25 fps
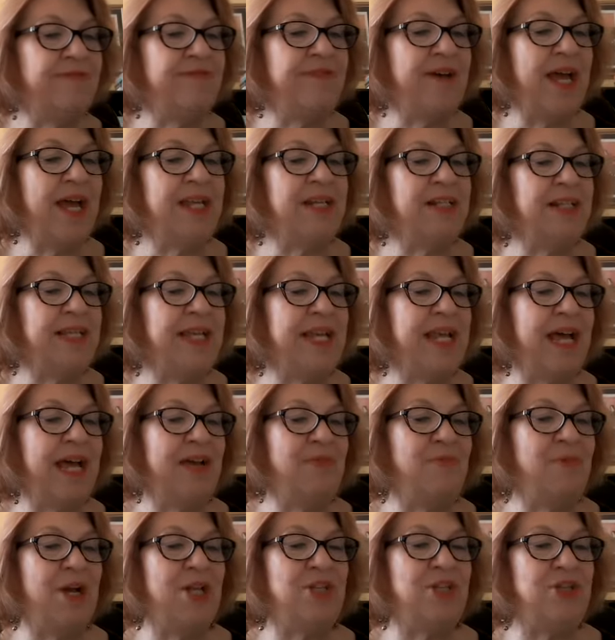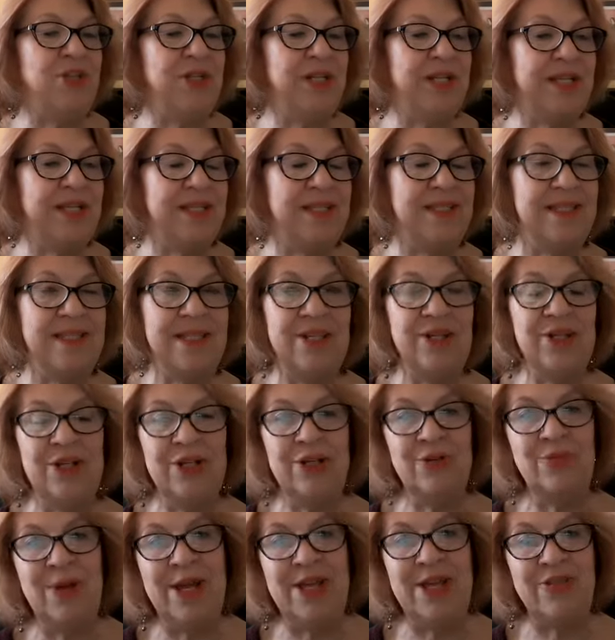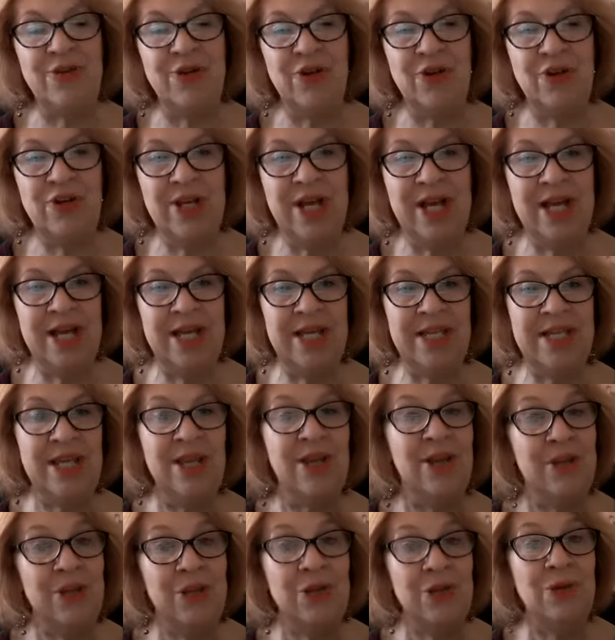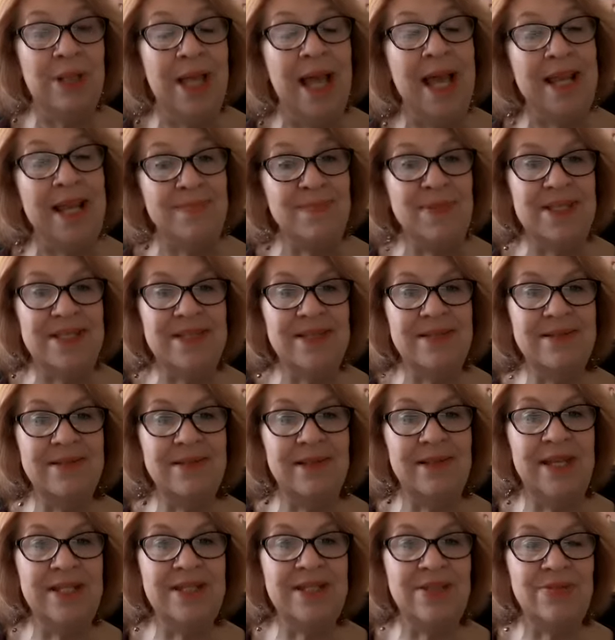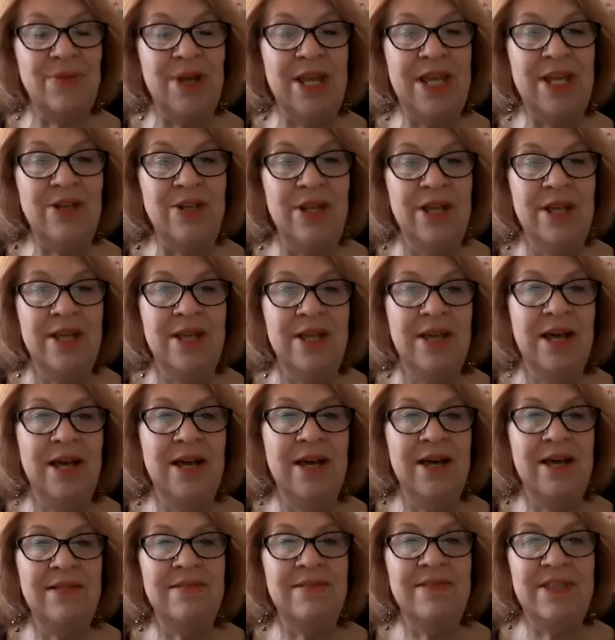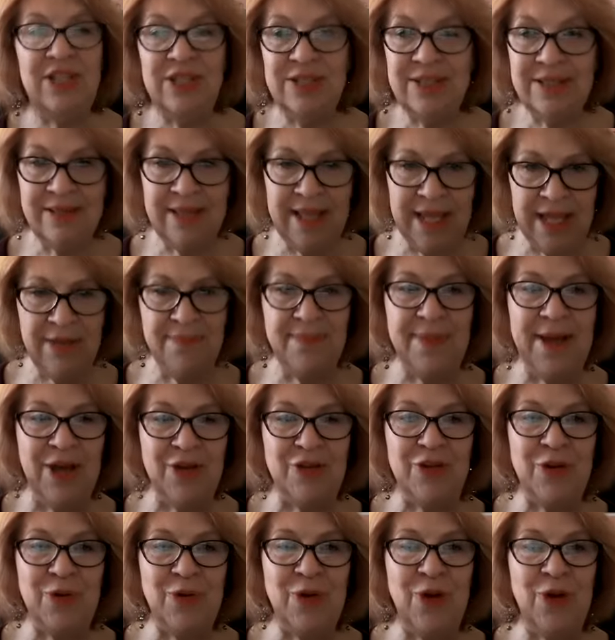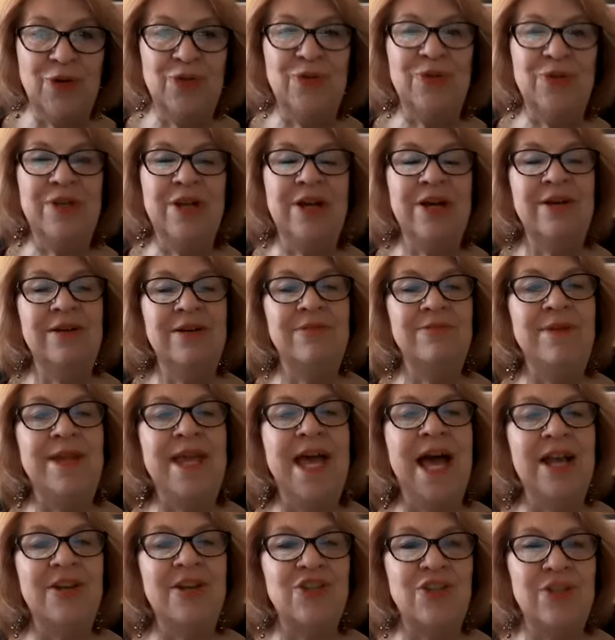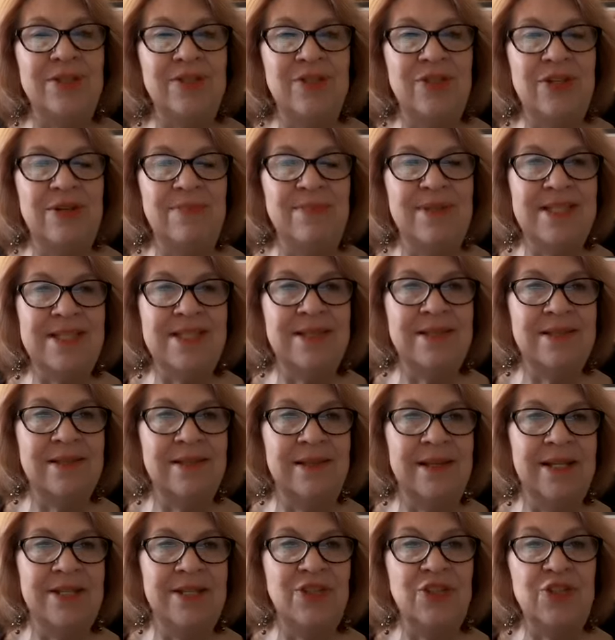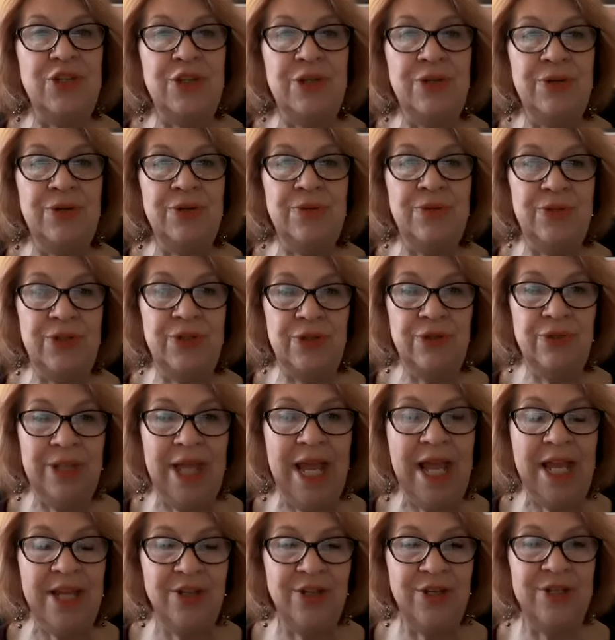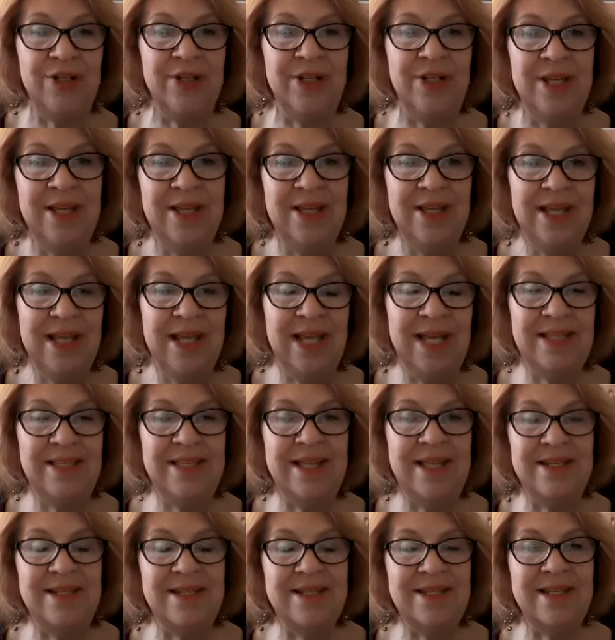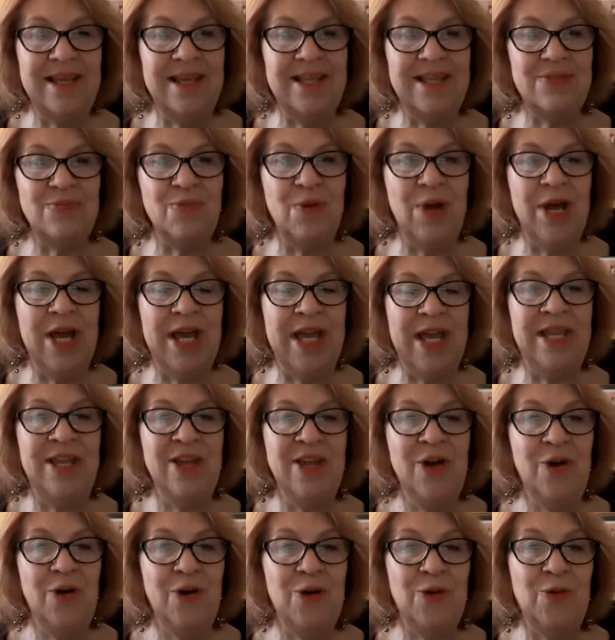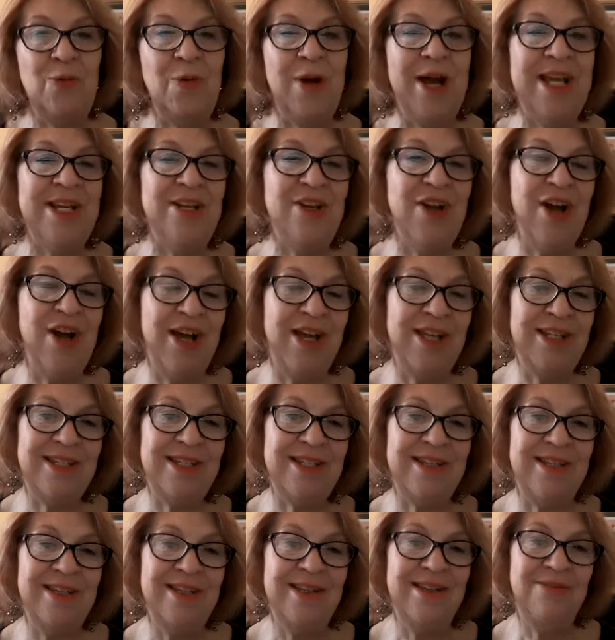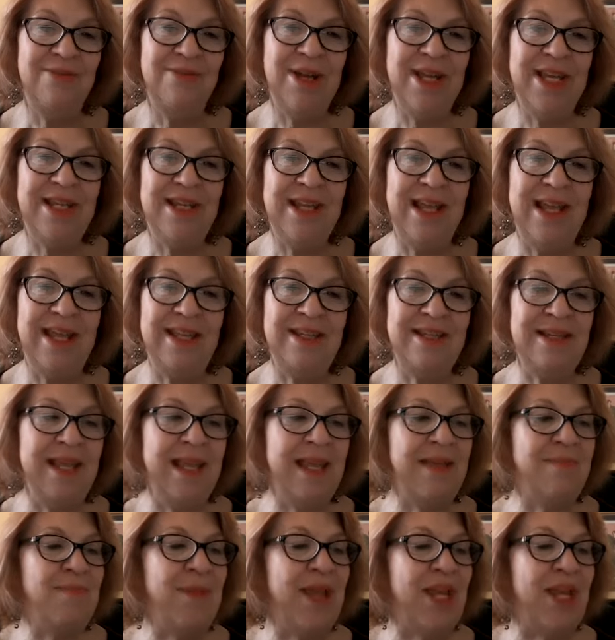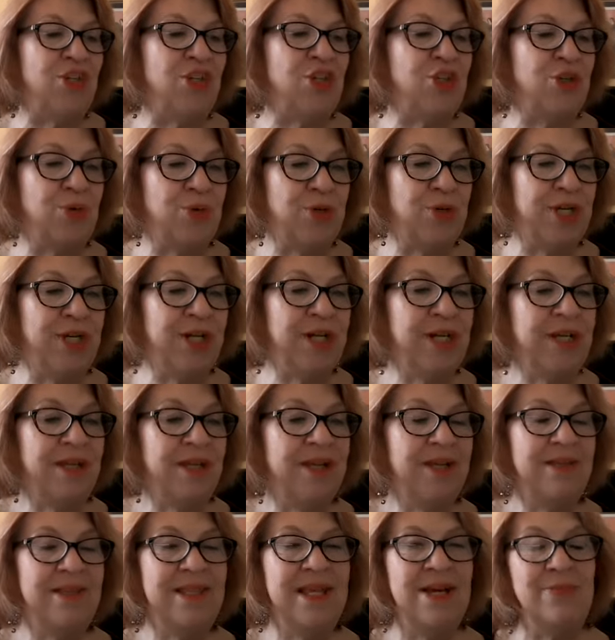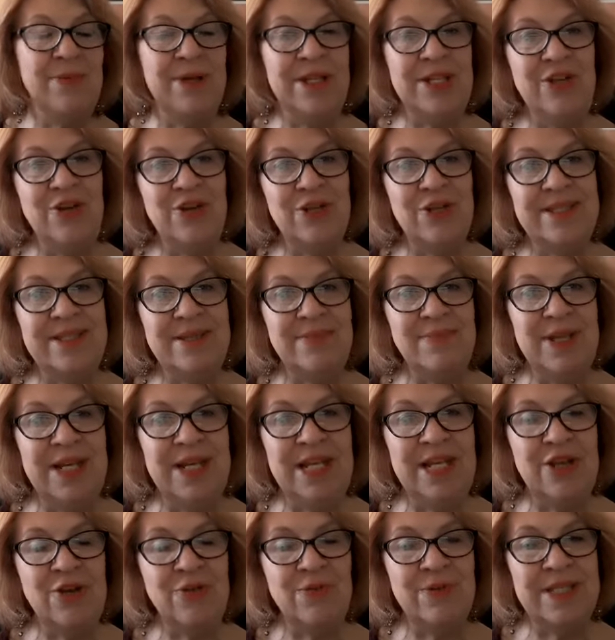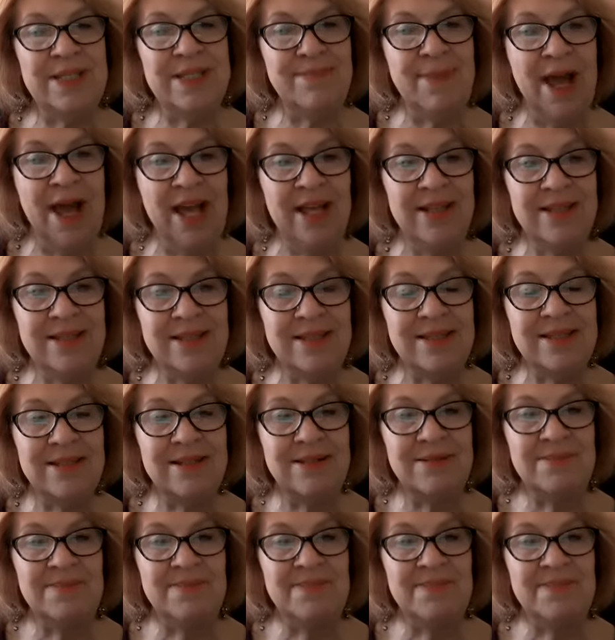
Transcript: finally, I want you to consider whether or not you like Mrs. Glitz, right? Just think about your own reactions to Mrs. Glitz. Do you like her? And then discuss why or why not, right? And make sure that when you're submitting your response,